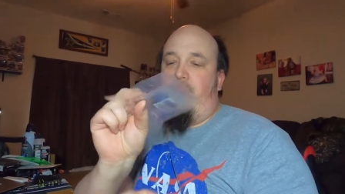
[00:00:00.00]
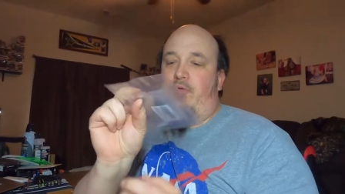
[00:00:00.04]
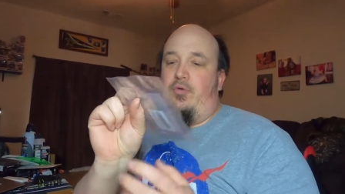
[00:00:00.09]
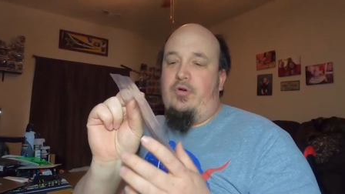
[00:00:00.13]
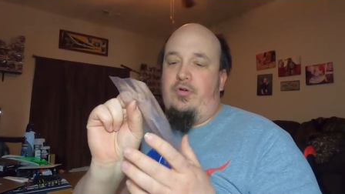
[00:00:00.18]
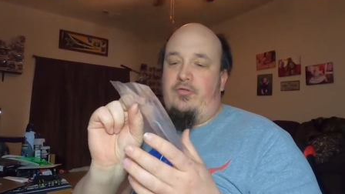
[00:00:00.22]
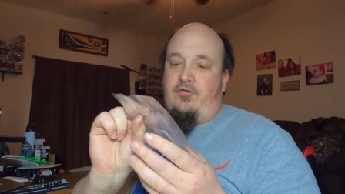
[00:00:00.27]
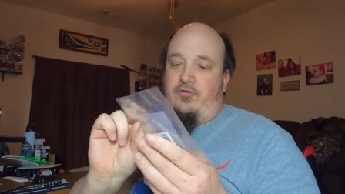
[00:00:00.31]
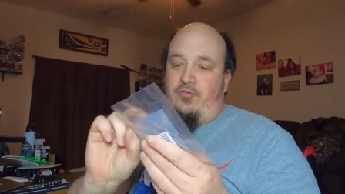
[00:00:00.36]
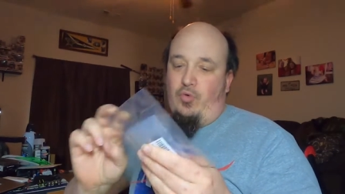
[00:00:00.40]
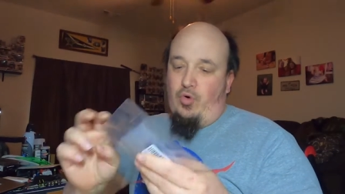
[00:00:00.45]

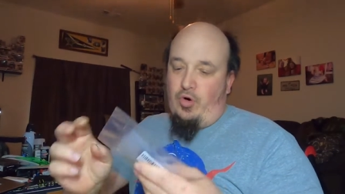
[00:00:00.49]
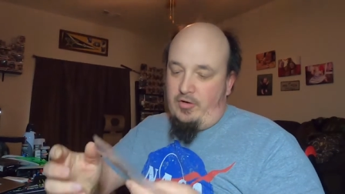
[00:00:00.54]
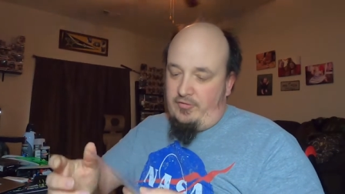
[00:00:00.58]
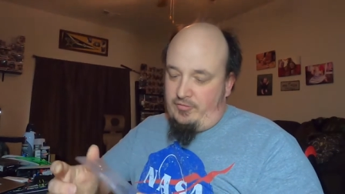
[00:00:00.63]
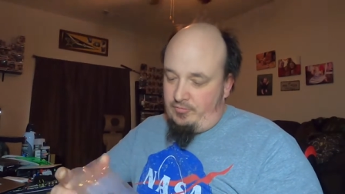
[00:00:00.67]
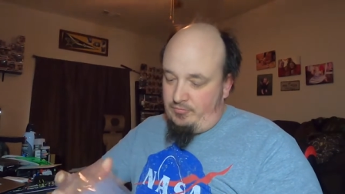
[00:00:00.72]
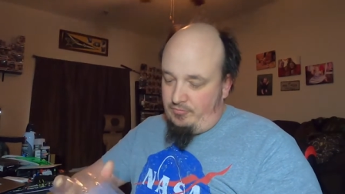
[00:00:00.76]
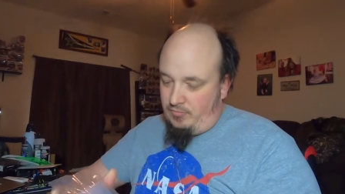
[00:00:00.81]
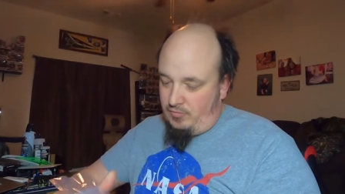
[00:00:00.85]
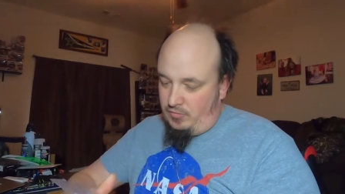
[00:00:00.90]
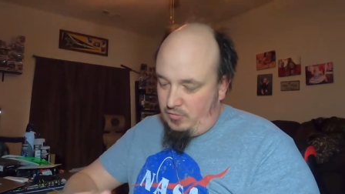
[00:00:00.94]
Four
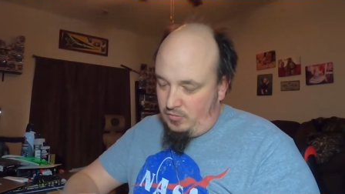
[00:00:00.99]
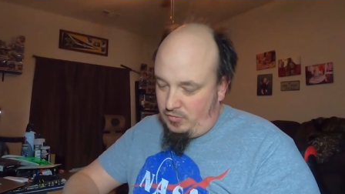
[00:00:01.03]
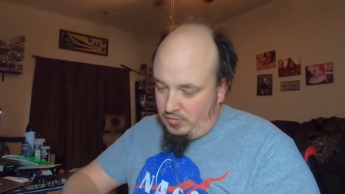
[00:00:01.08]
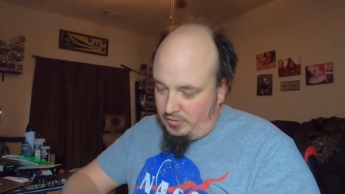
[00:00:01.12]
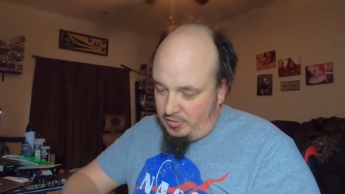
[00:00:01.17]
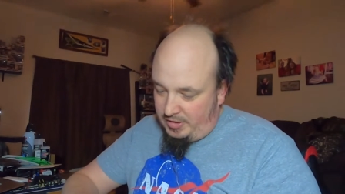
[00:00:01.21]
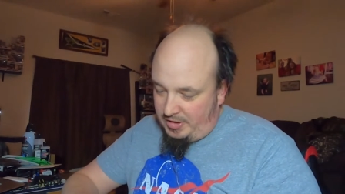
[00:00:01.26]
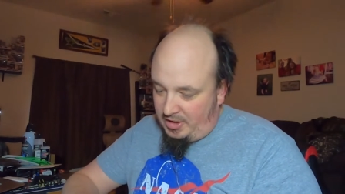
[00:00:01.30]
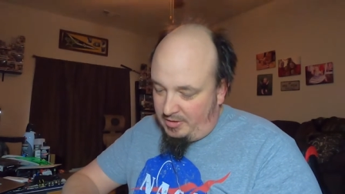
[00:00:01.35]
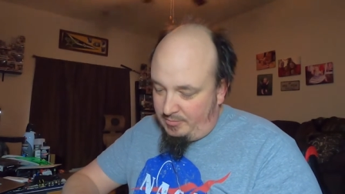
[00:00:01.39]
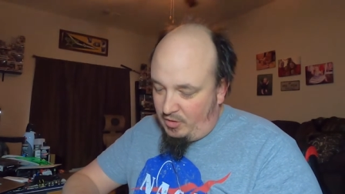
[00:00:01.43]
of them.
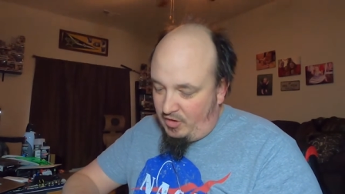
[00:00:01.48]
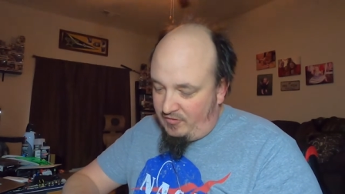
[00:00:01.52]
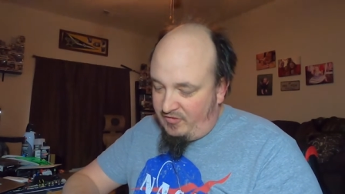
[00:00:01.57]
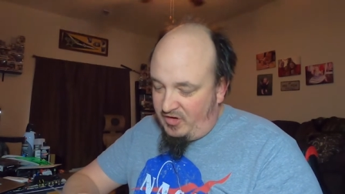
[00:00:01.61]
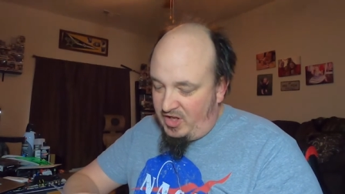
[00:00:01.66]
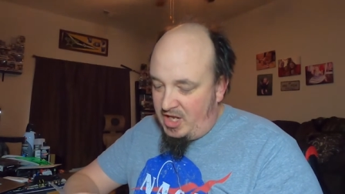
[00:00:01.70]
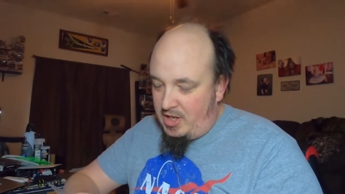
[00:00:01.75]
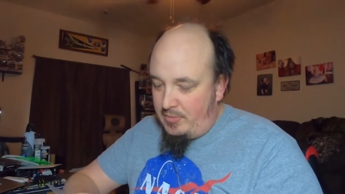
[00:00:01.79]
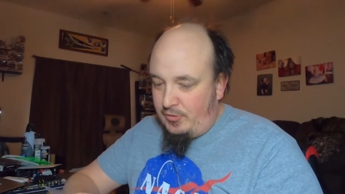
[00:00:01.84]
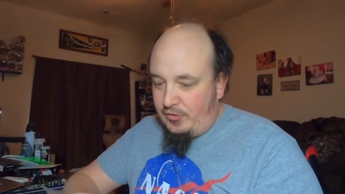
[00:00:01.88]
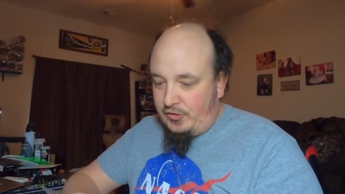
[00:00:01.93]
Got them off
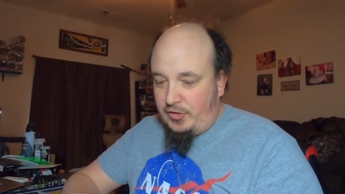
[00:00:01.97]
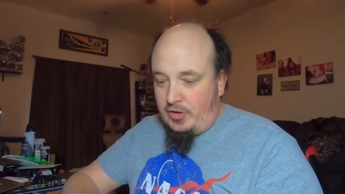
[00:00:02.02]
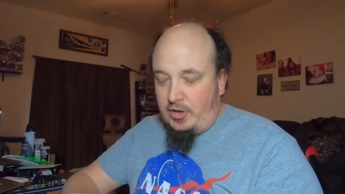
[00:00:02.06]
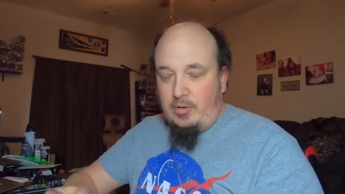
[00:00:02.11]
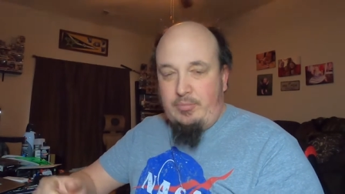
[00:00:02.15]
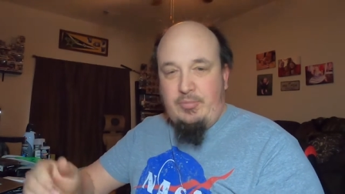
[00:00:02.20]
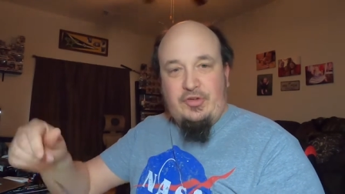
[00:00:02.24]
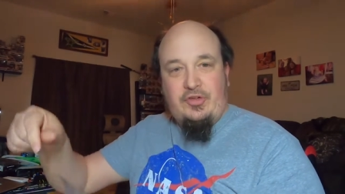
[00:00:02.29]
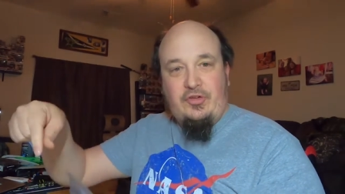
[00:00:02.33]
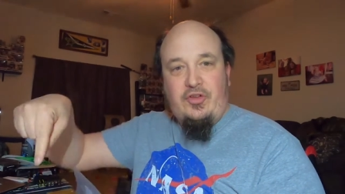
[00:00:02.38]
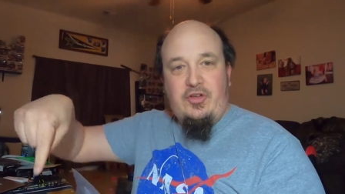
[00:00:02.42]
of
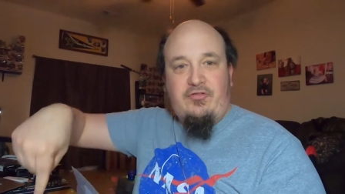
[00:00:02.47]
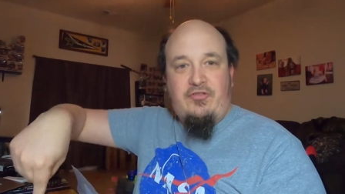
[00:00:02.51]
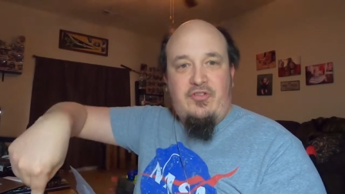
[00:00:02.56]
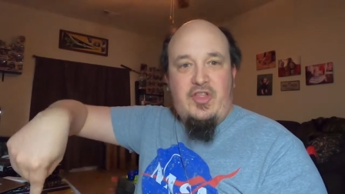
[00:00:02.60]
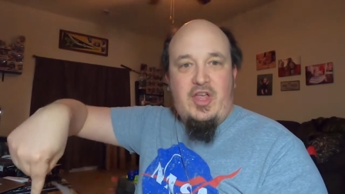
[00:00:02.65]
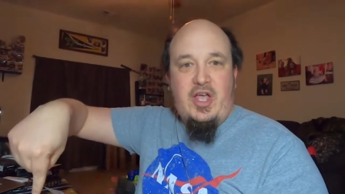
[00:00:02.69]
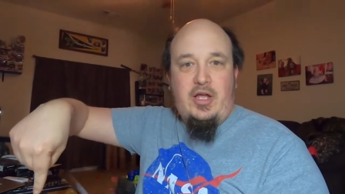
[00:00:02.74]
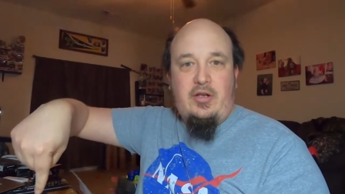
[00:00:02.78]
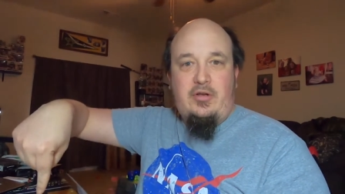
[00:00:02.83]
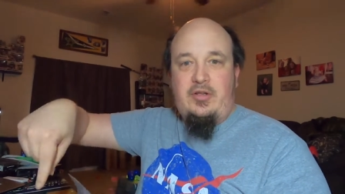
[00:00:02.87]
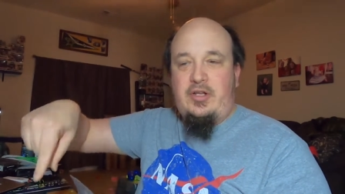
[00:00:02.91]
Amazon. I'll put the link
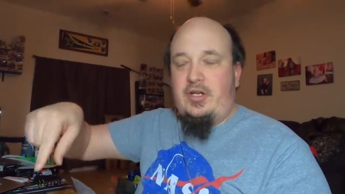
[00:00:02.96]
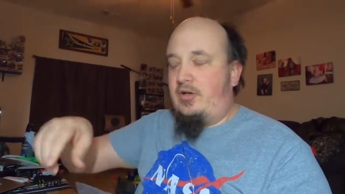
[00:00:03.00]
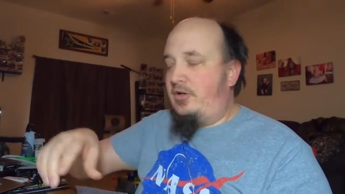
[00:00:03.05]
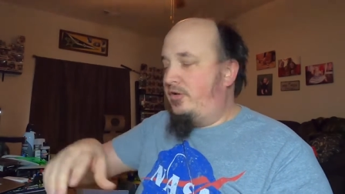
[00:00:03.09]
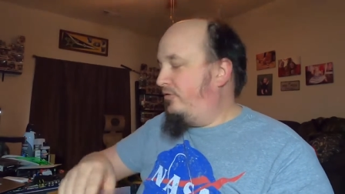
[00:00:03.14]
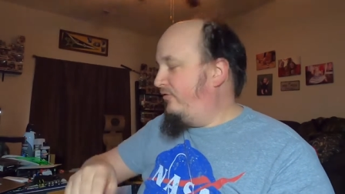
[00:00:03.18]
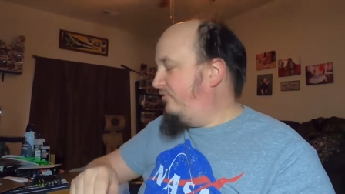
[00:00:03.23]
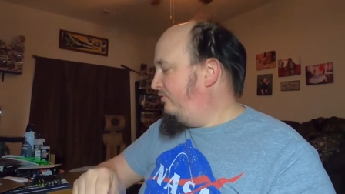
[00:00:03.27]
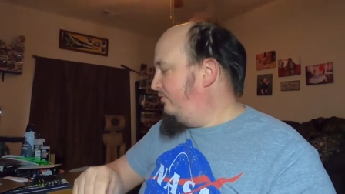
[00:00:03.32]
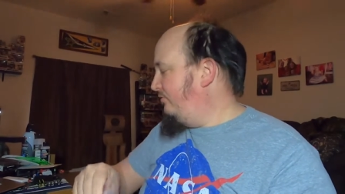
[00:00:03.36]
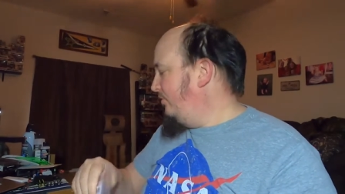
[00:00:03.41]
for that
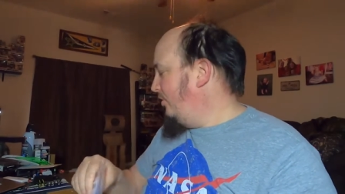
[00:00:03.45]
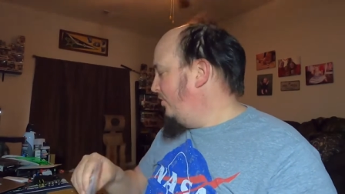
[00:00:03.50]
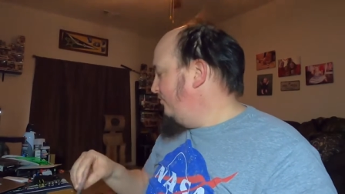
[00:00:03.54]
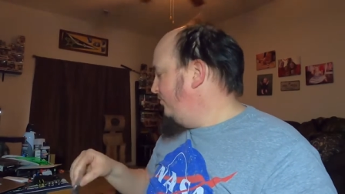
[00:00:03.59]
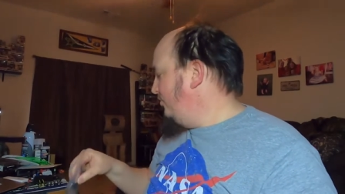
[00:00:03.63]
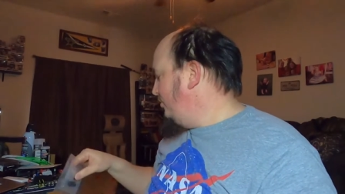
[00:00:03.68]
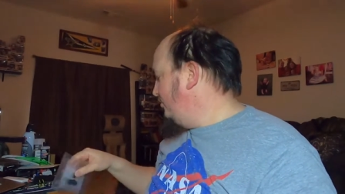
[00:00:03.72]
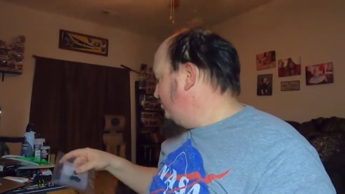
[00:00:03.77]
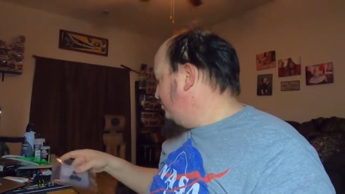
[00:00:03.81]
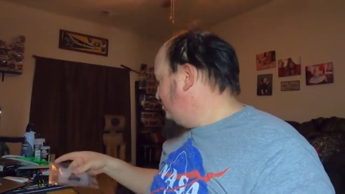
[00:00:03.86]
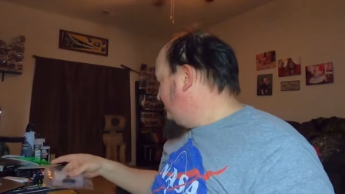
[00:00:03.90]
down in the
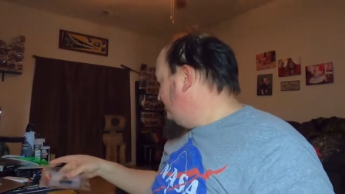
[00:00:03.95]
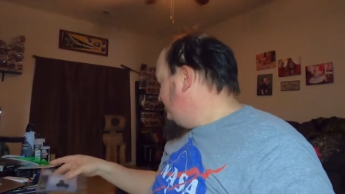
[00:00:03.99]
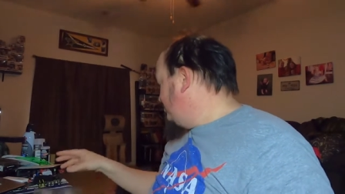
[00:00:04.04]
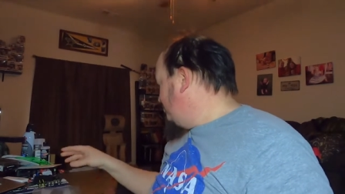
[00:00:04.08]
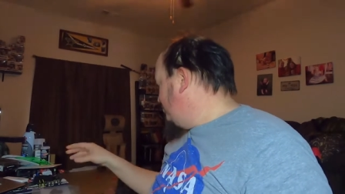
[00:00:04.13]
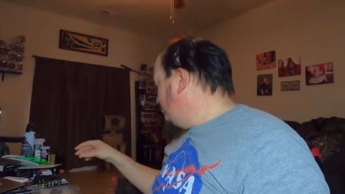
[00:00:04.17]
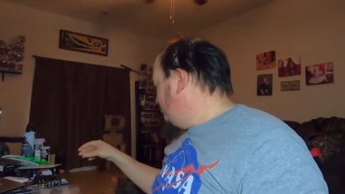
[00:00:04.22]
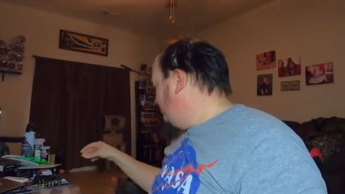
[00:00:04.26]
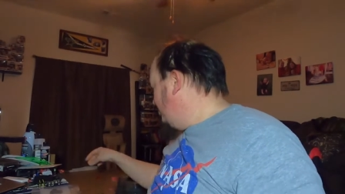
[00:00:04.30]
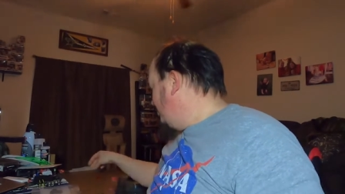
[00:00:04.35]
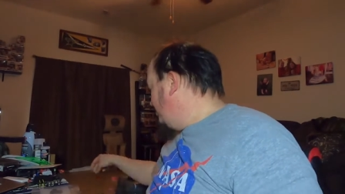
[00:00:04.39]
video
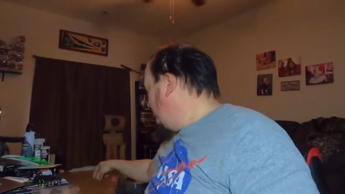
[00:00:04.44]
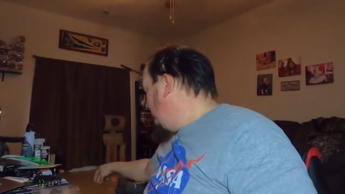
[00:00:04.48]
description as